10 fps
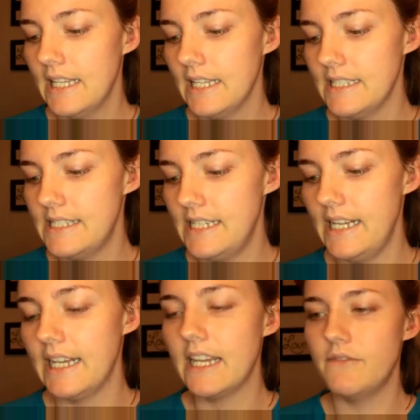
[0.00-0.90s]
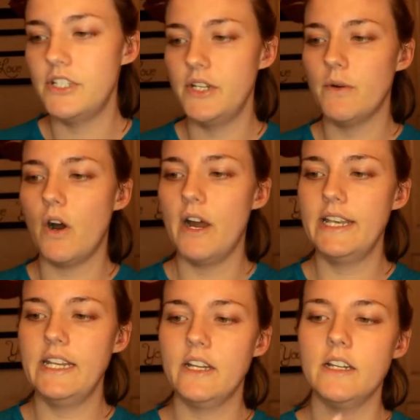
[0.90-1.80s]
Let's see, it gives you
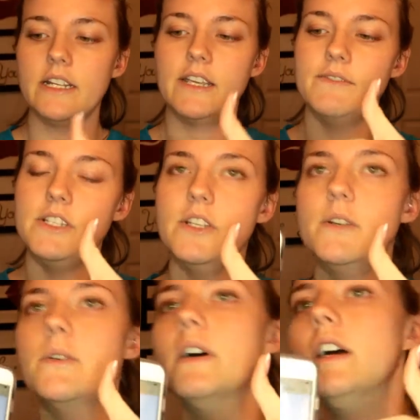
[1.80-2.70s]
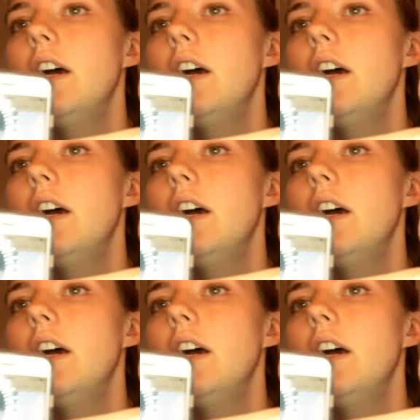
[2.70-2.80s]
on here, it gives you